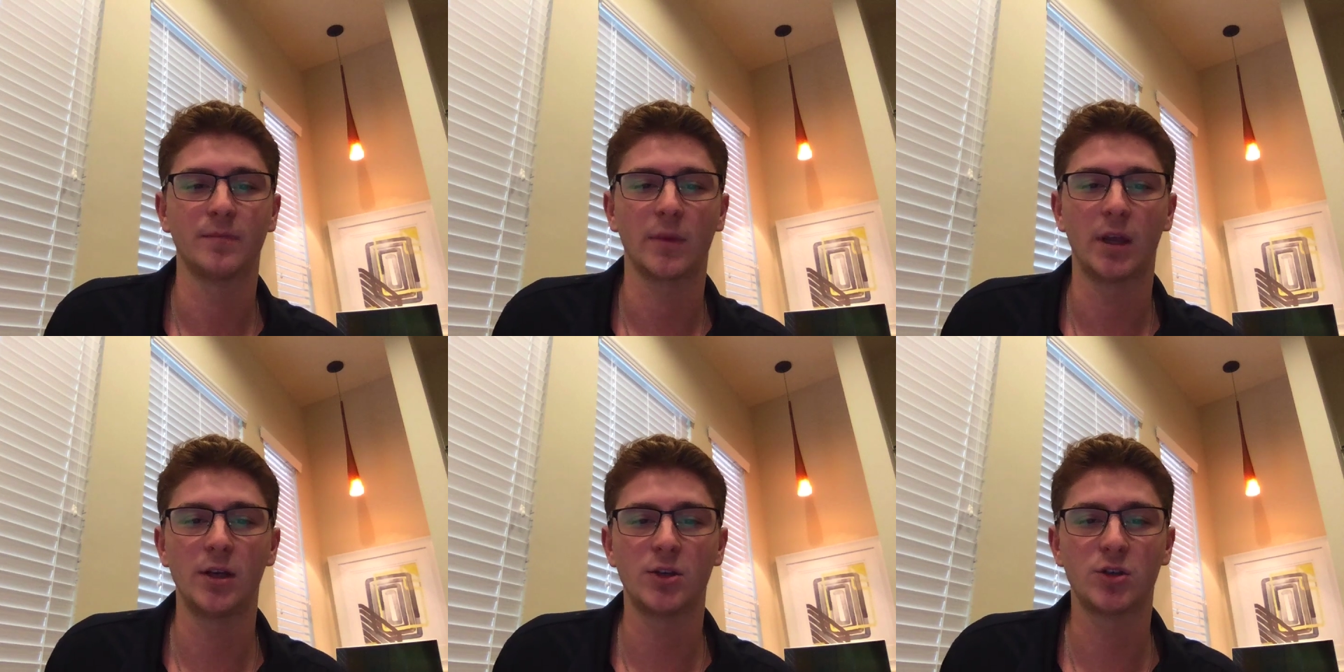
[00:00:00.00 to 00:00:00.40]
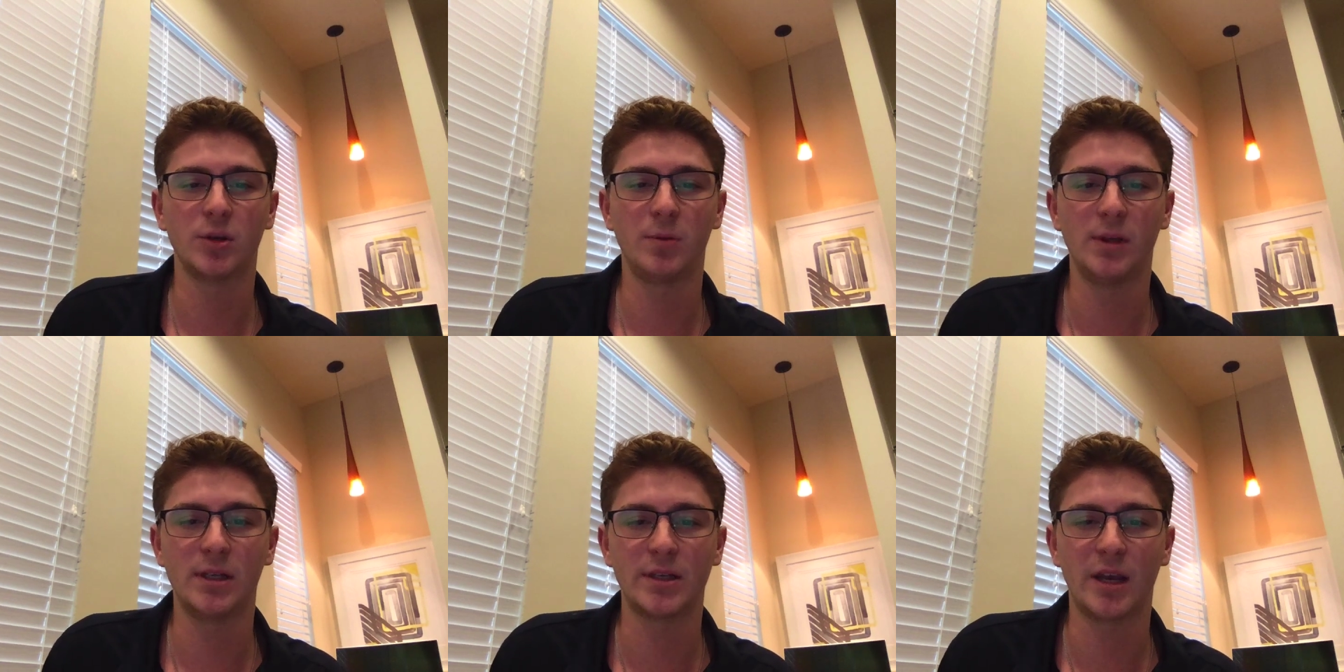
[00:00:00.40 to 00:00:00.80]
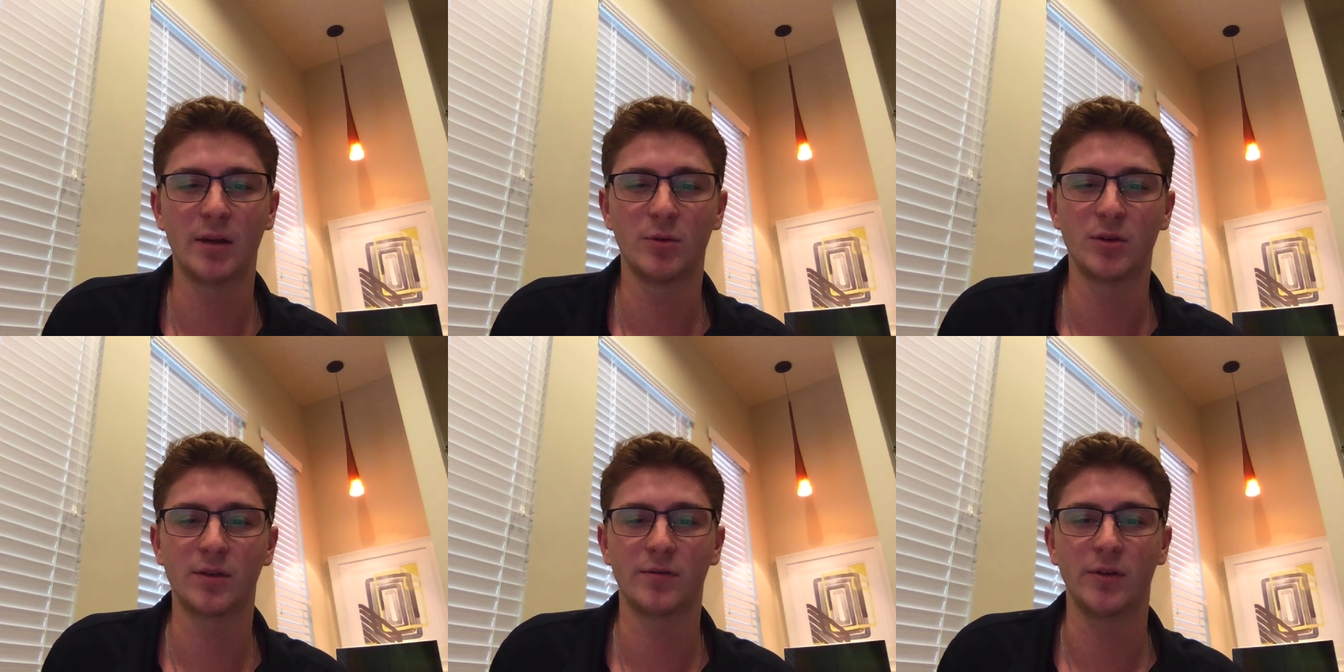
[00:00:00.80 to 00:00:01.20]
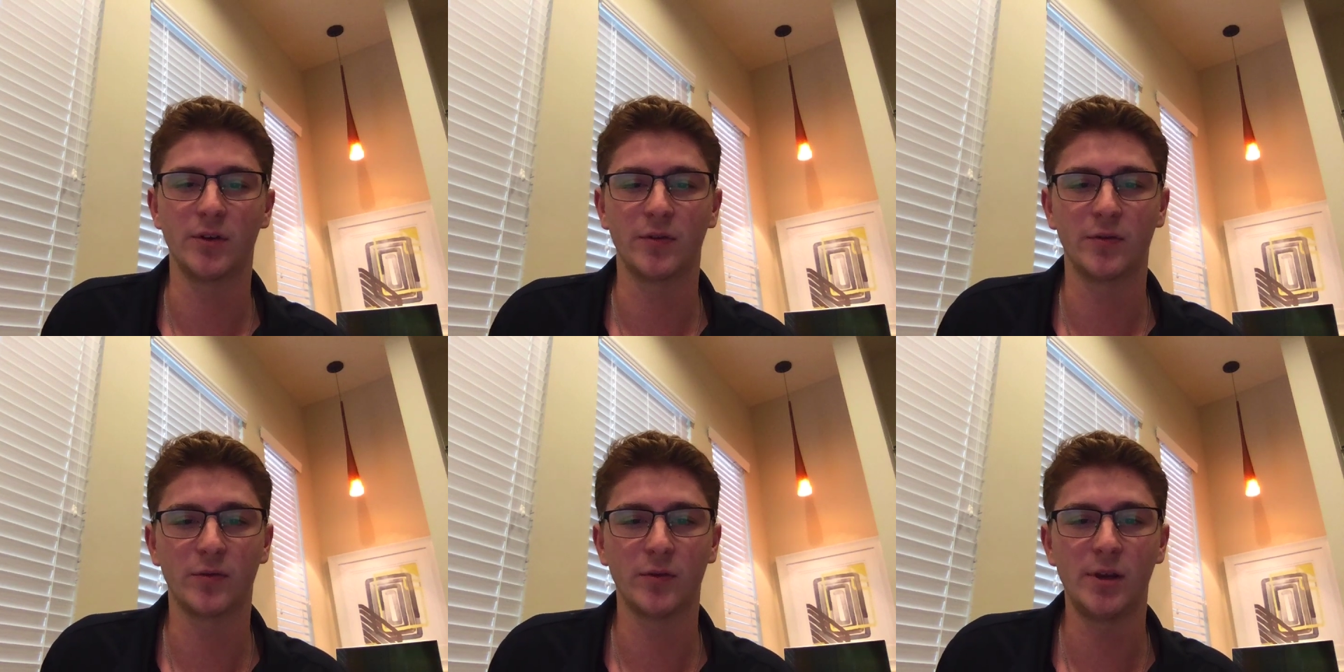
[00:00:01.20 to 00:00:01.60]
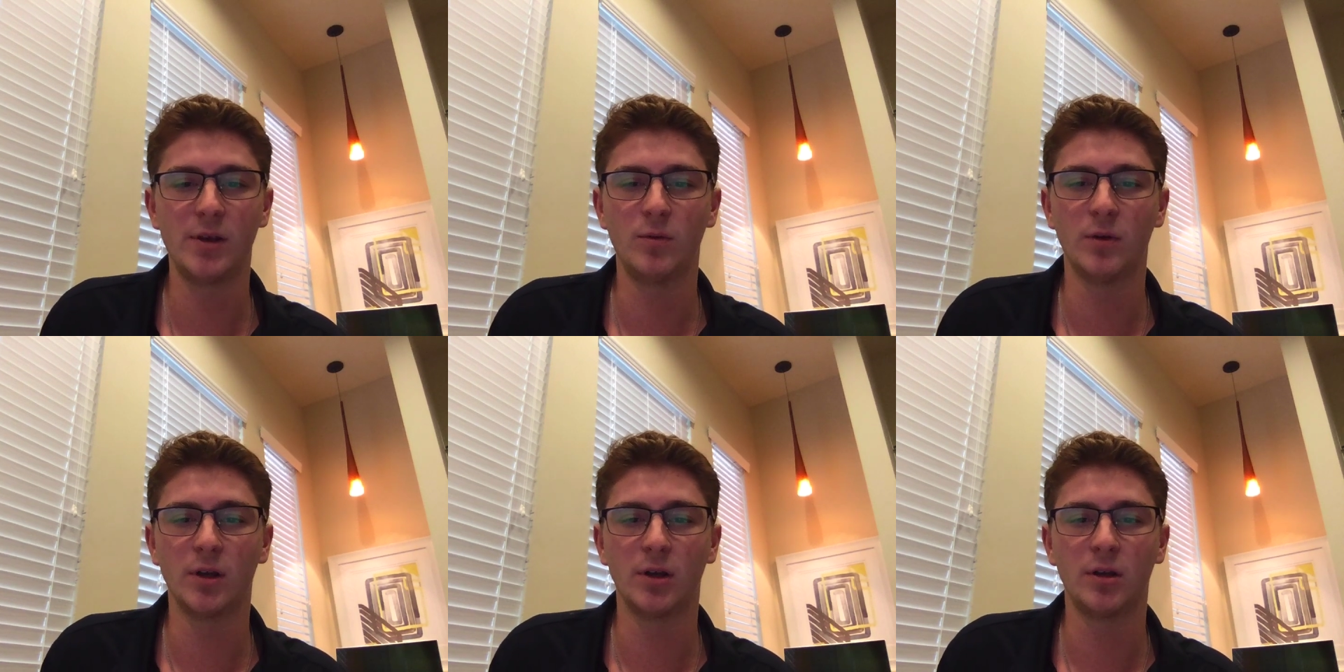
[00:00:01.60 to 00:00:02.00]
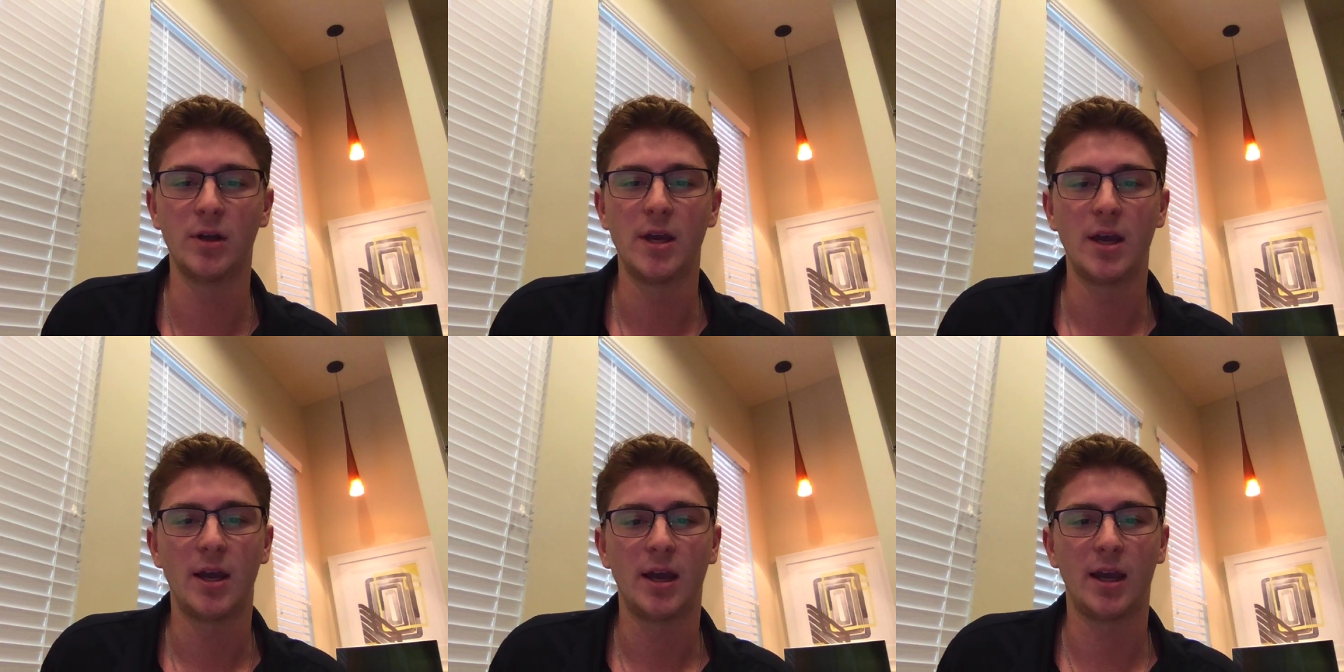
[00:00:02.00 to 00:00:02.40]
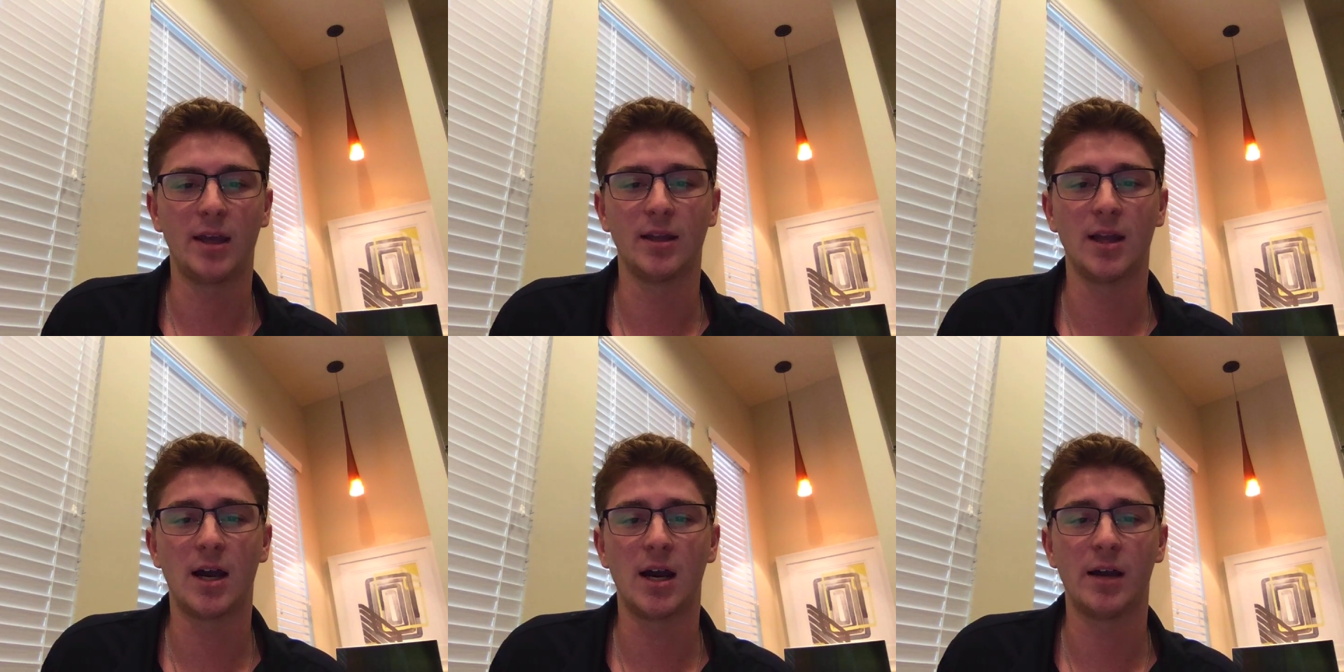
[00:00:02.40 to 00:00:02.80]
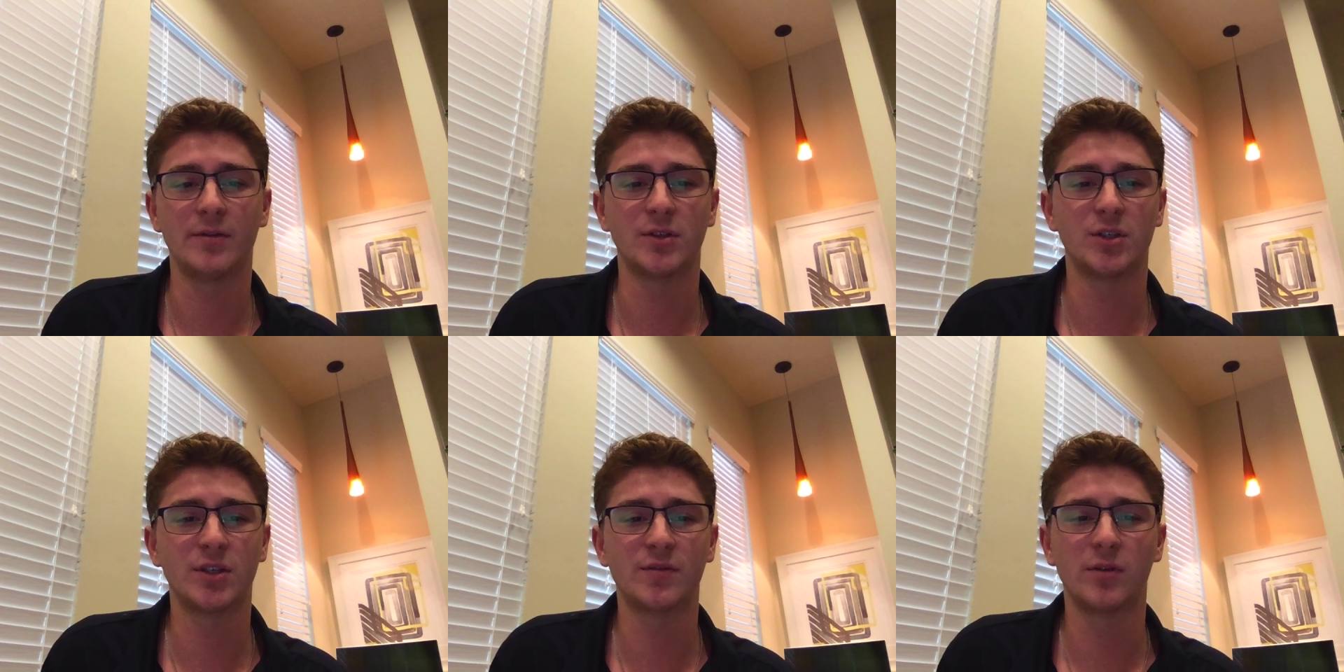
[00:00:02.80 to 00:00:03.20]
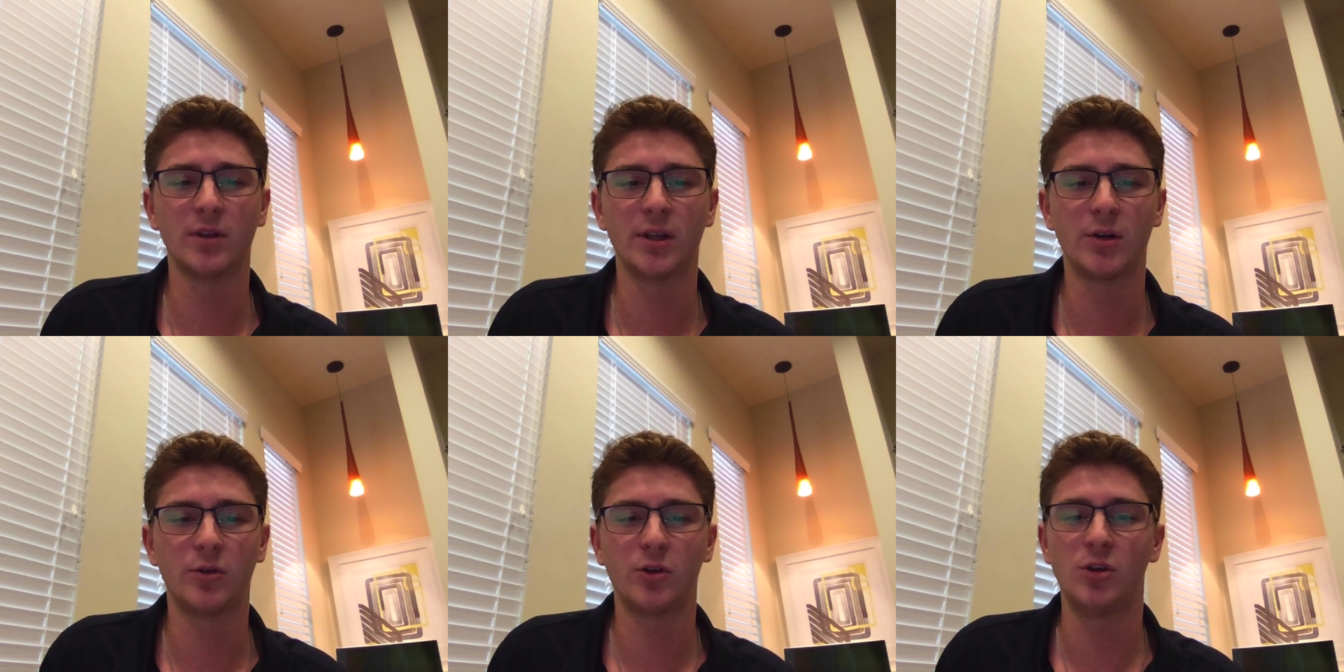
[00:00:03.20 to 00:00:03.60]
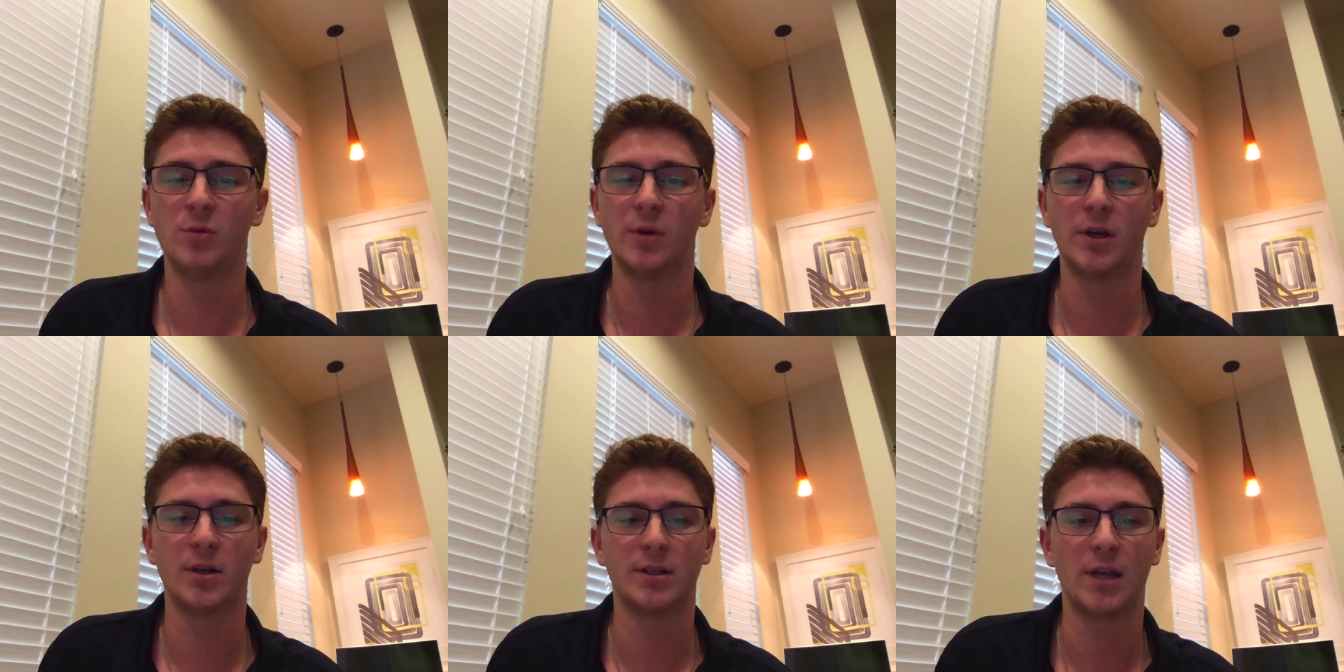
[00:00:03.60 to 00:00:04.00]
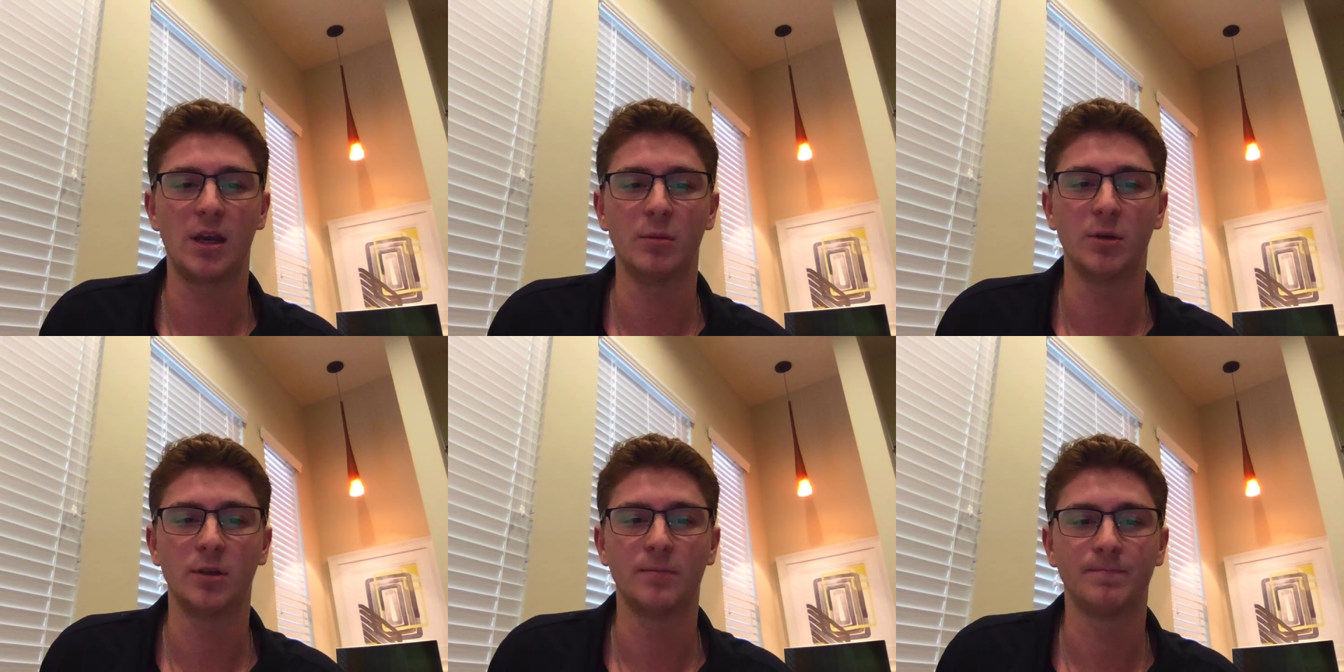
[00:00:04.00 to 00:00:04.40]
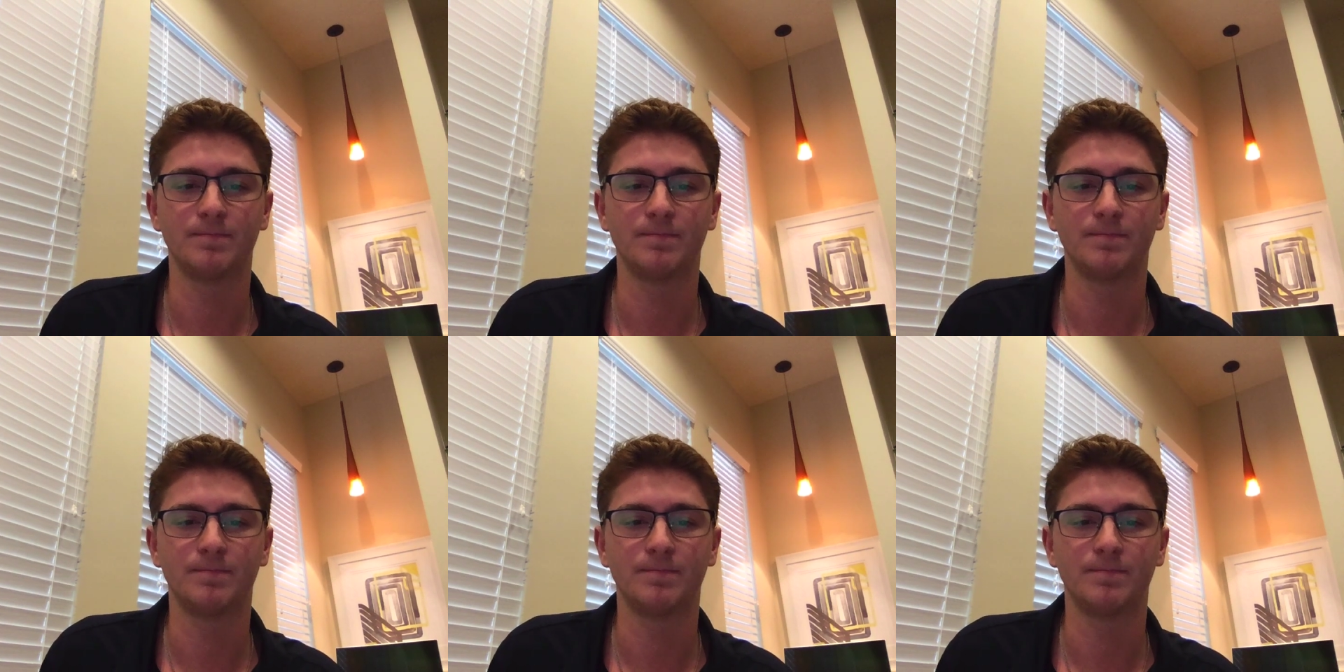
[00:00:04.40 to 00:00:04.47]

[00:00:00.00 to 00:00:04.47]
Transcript: It is stripping these animals of their free will and lives just for a little human entertainment.